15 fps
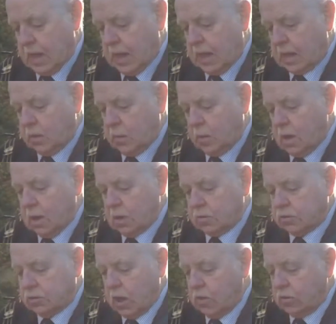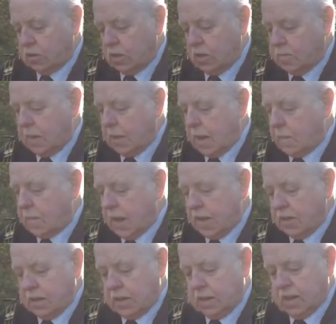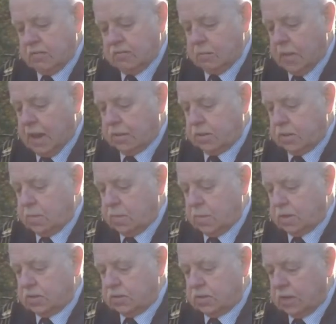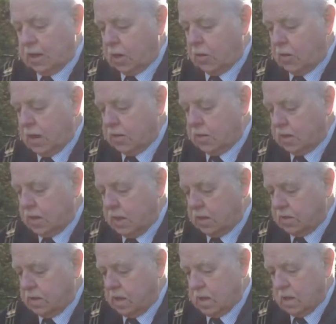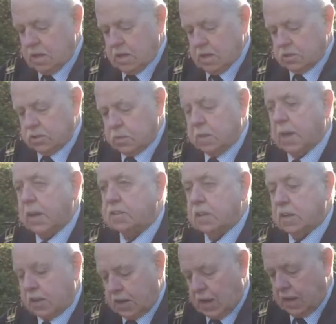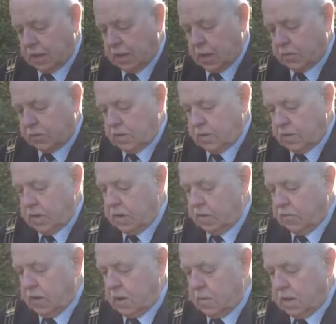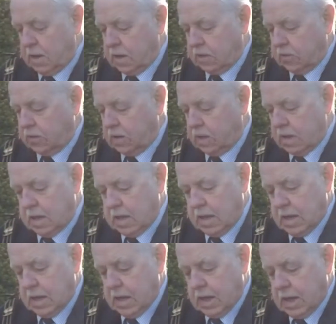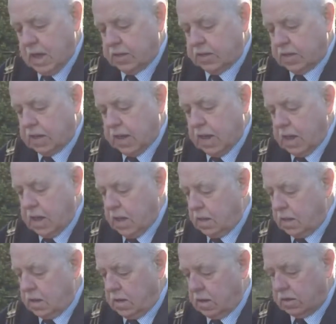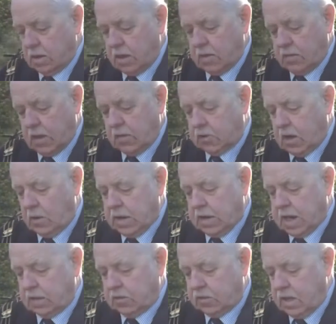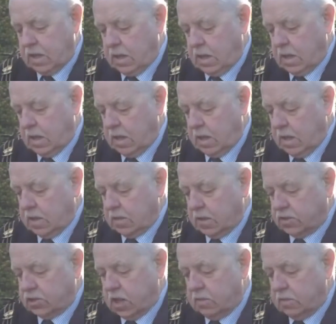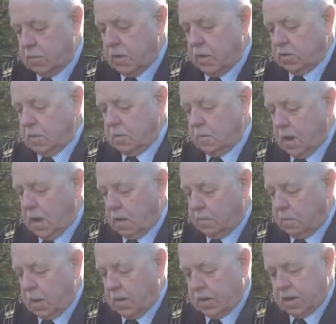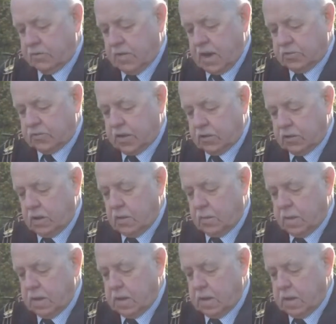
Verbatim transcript: And the work chosen has been laminated and given back to the person that created it to place it in a time capsule in a few minutes. Here today, I don't know if it's Tony Gads here, the chair of the Boultham Park Advisory Group